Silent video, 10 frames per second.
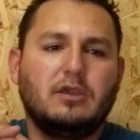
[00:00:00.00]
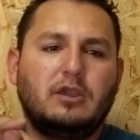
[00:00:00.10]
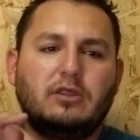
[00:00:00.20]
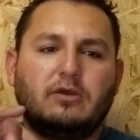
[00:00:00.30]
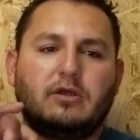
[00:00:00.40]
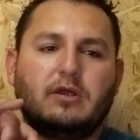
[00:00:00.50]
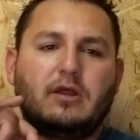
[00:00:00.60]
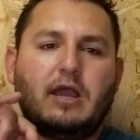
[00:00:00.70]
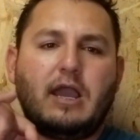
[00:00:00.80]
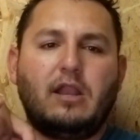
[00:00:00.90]

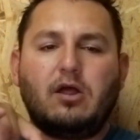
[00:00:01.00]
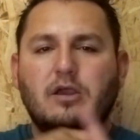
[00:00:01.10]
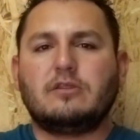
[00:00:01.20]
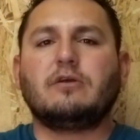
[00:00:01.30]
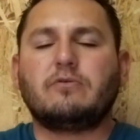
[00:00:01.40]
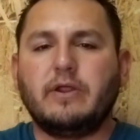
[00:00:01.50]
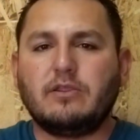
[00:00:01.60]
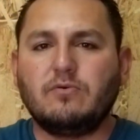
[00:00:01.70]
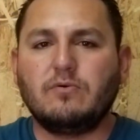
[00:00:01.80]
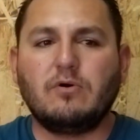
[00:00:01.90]
Either I lost the
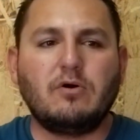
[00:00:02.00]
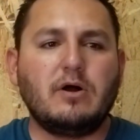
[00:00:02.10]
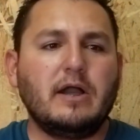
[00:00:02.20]
correct tool,